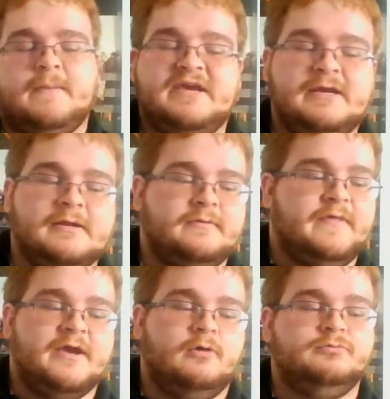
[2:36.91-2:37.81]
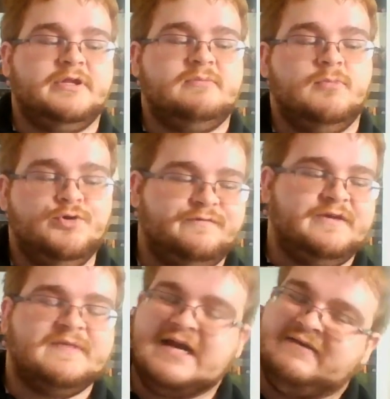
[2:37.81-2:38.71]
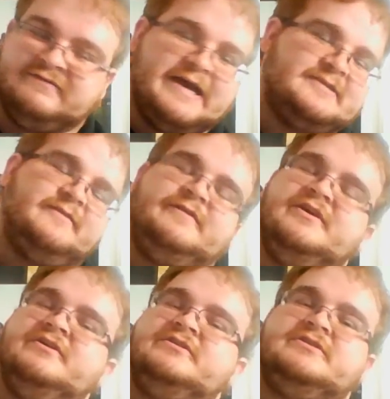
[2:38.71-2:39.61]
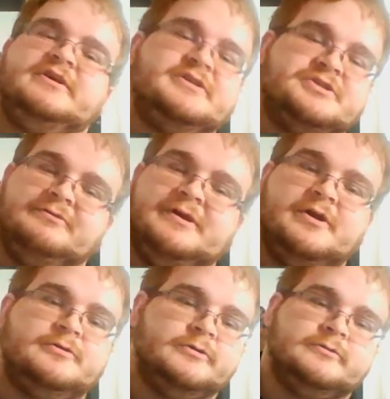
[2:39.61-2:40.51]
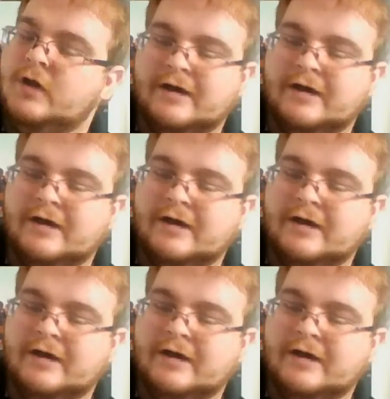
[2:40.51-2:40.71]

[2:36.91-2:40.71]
I mean, the only movie that I've liked of his is 300.